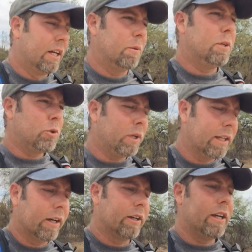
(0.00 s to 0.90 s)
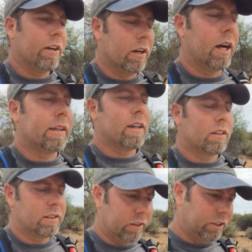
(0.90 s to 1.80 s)
In between there and here, I downed
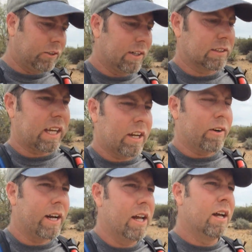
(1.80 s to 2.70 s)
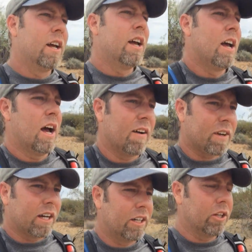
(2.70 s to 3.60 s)
a 32-ounce Gatorade. I've
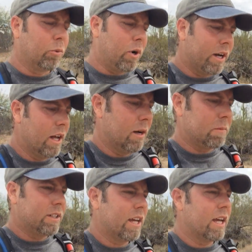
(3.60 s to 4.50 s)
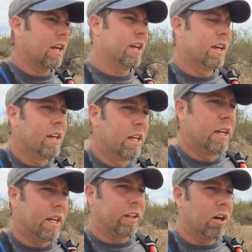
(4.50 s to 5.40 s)
got another one I'm going to take
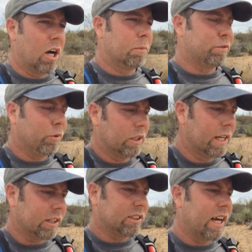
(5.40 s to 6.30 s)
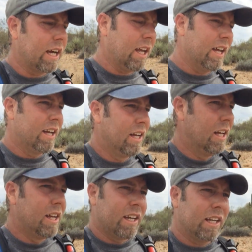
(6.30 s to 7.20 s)
in the car before the next hike.
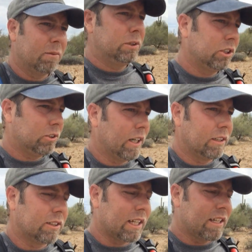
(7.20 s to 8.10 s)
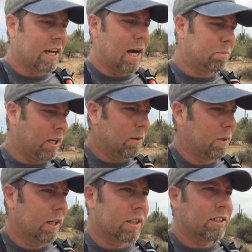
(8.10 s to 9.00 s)
And I'm just trying to stay topped up
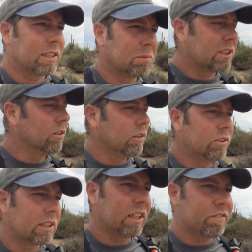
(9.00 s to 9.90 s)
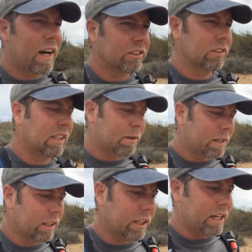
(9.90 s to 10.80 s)
because I'm still losing it faster than I'm
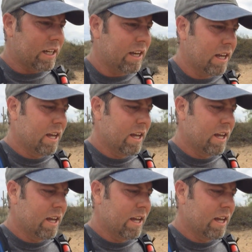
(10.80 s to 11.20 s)
getting it in.